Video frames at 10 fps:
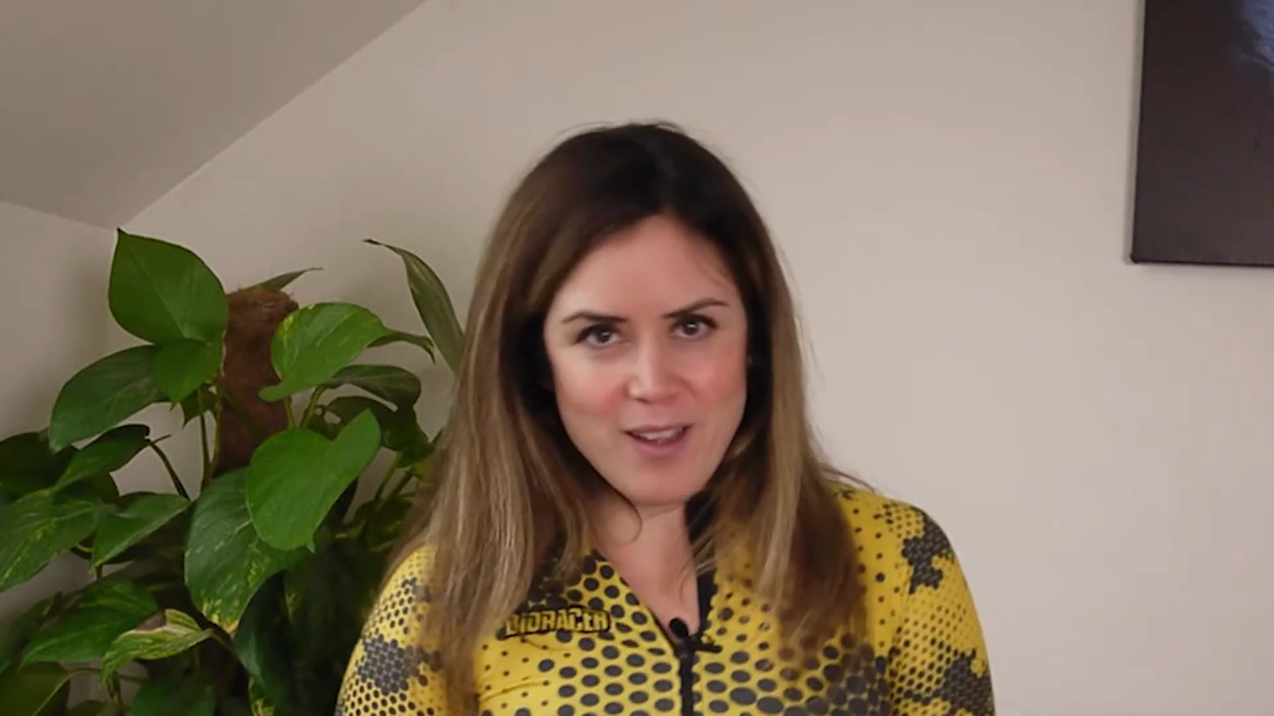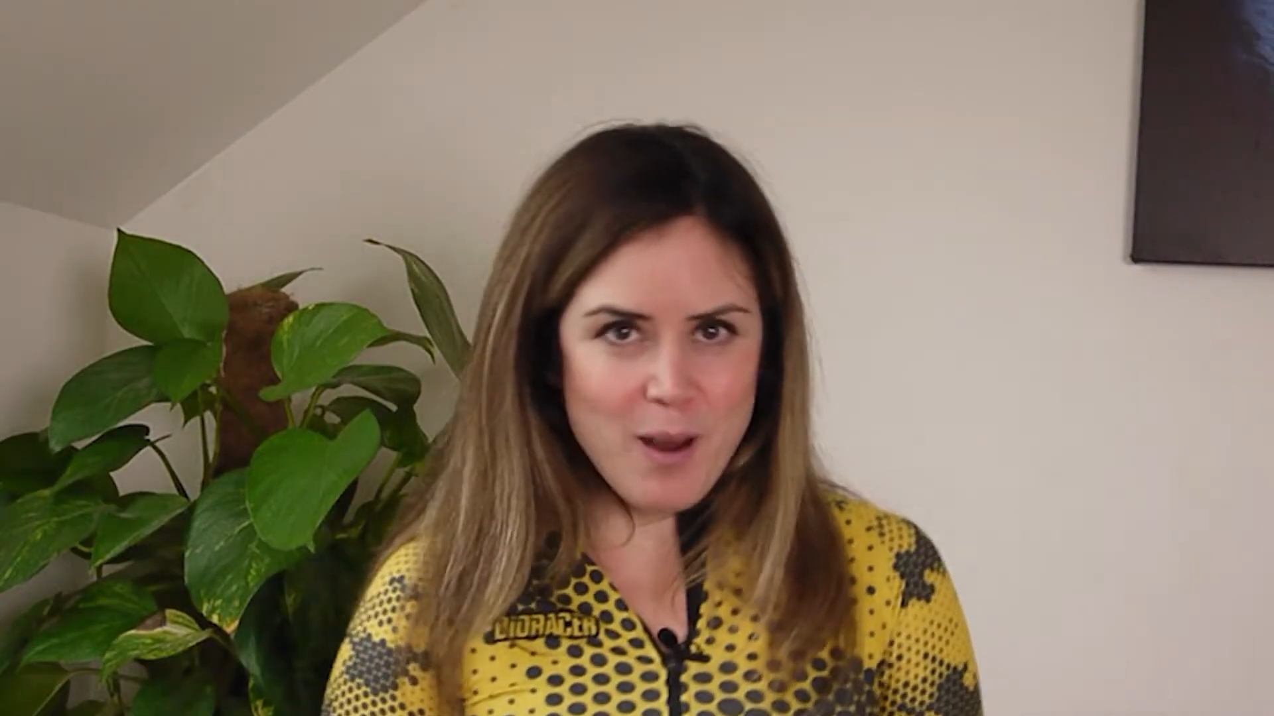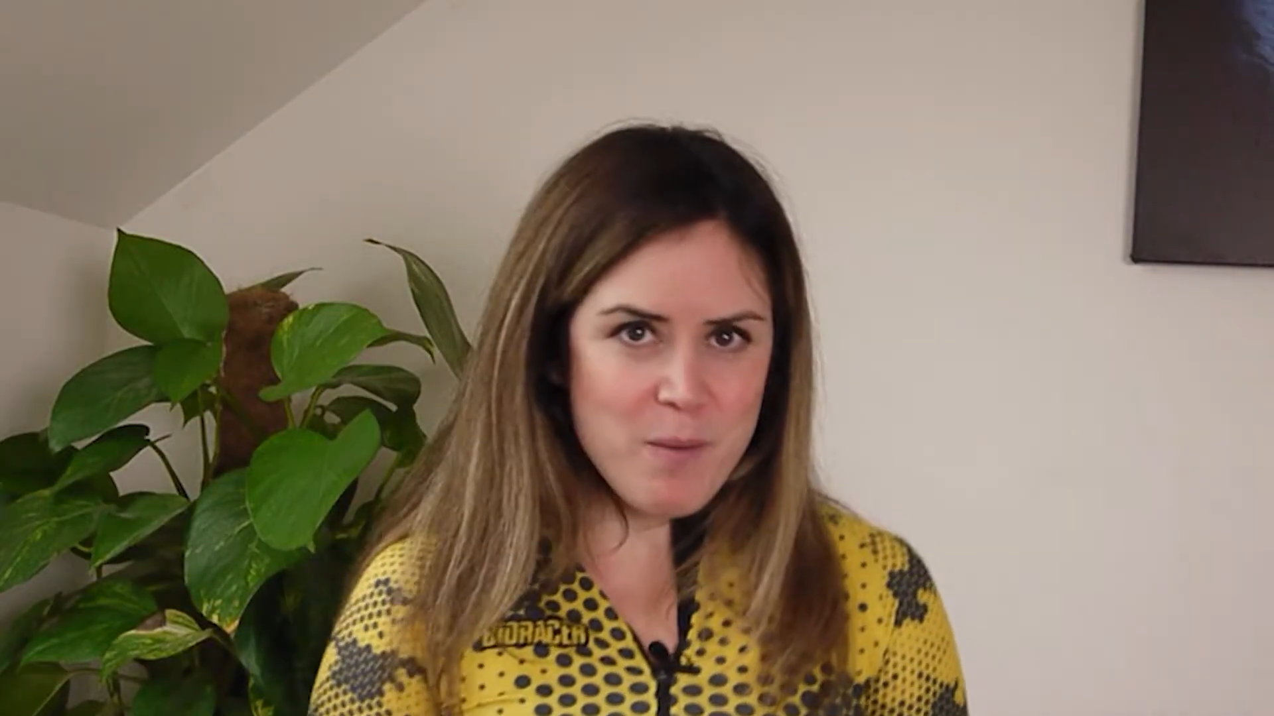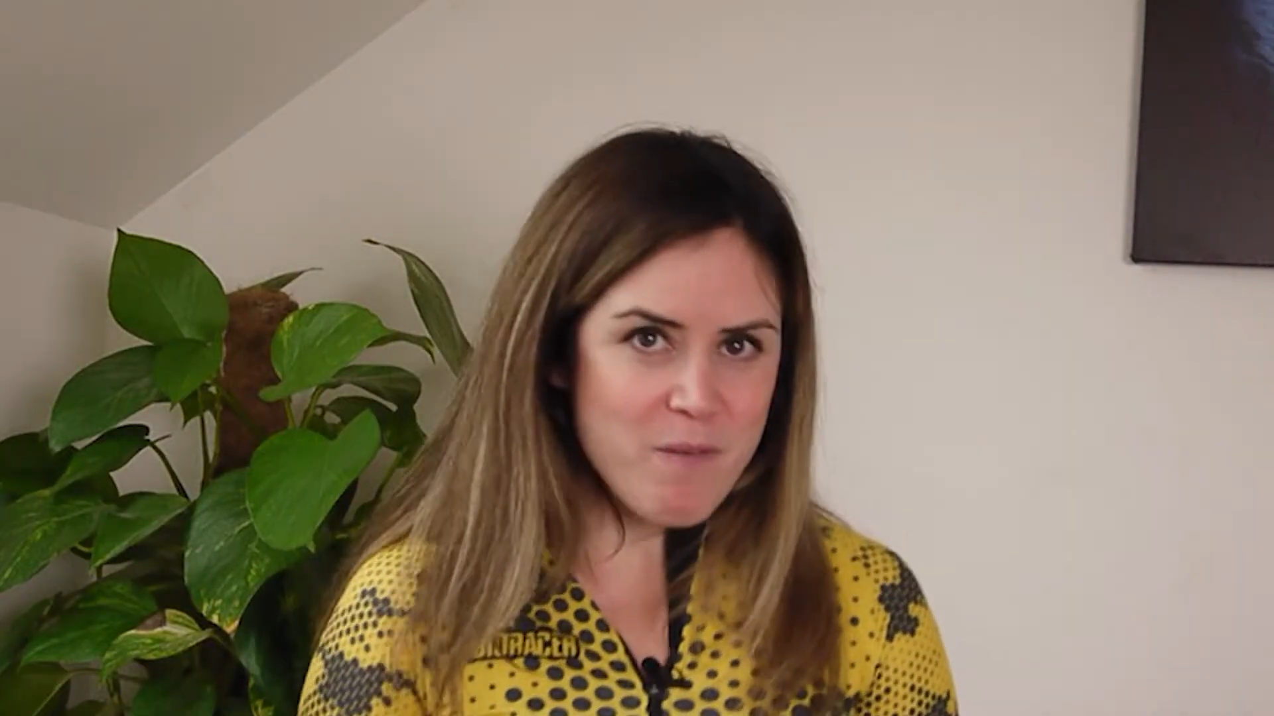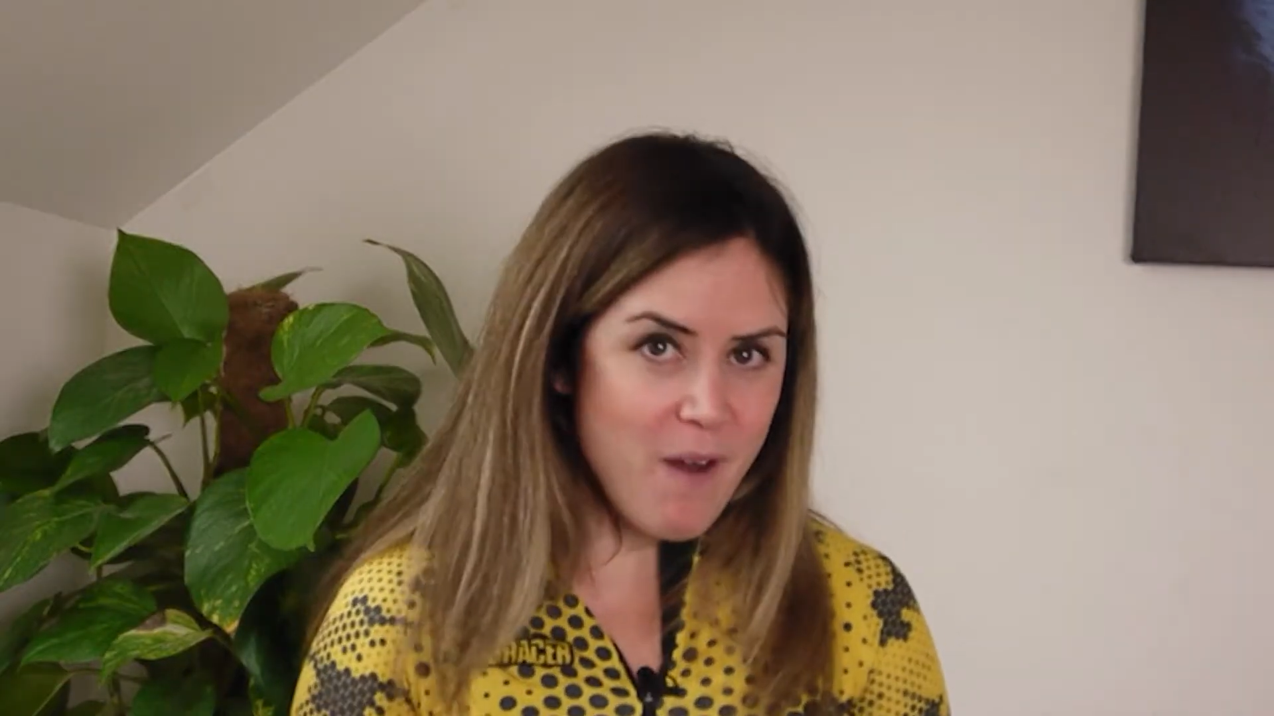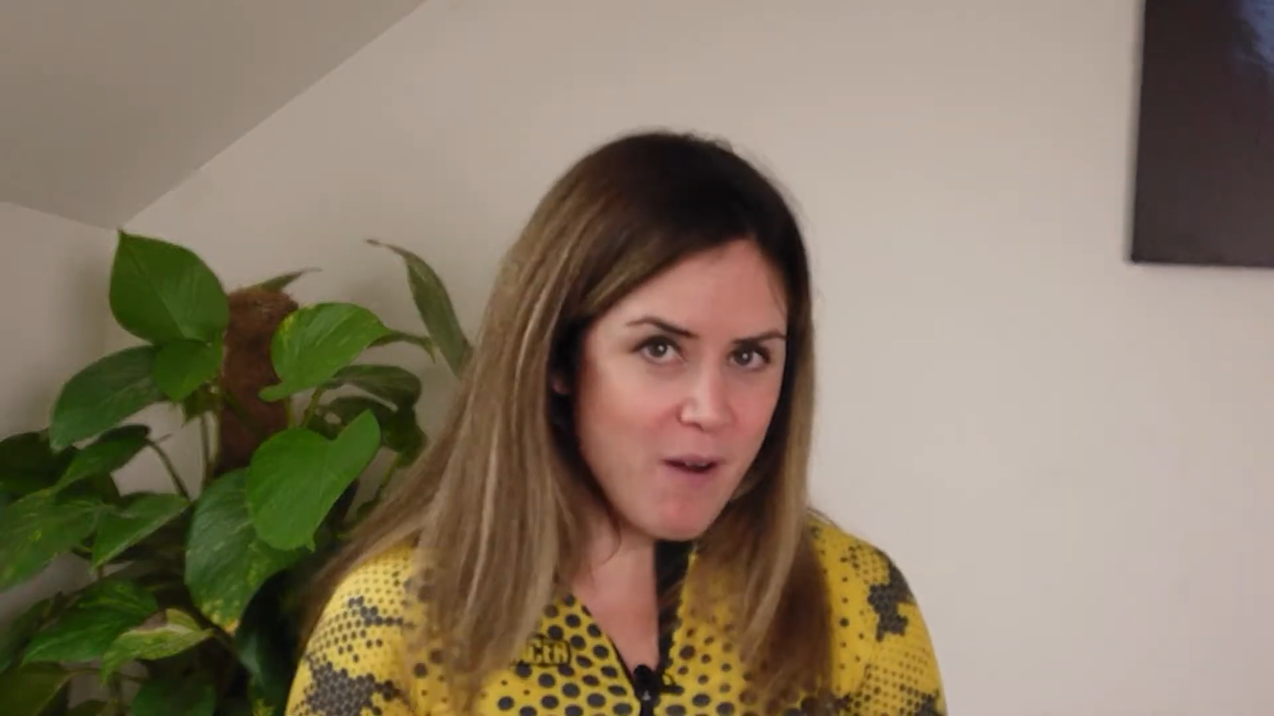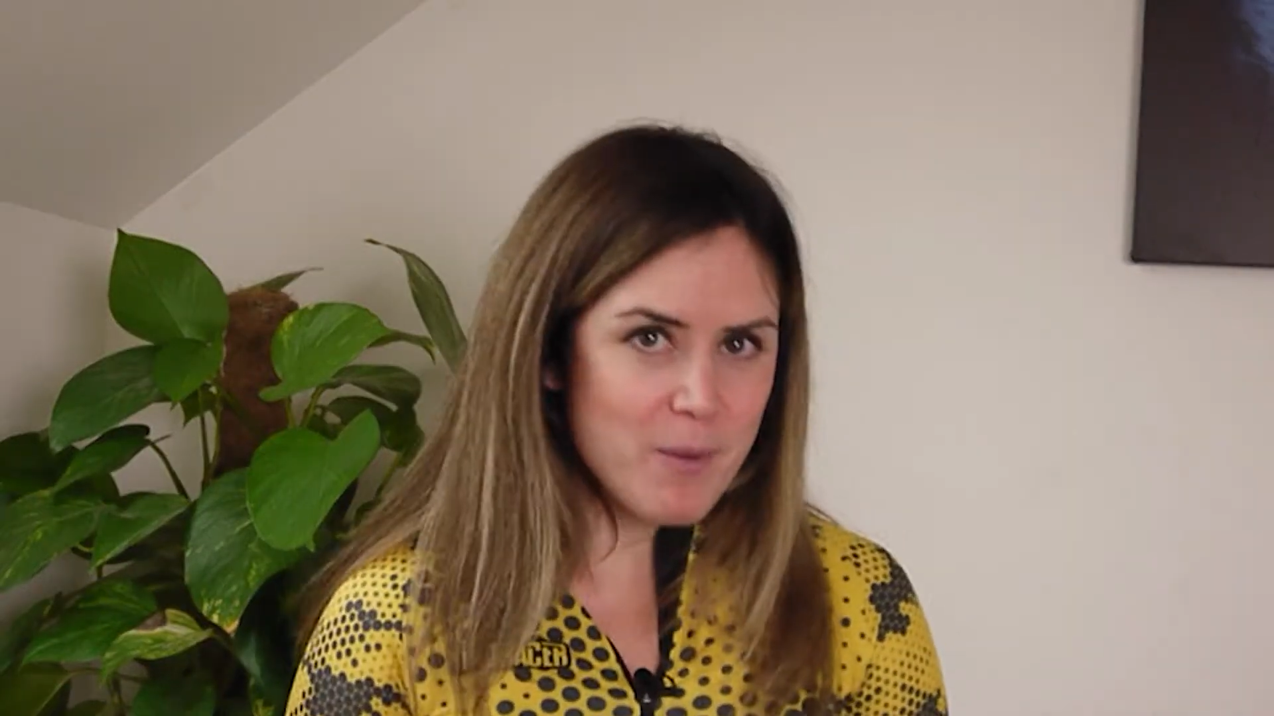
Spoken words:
that I would very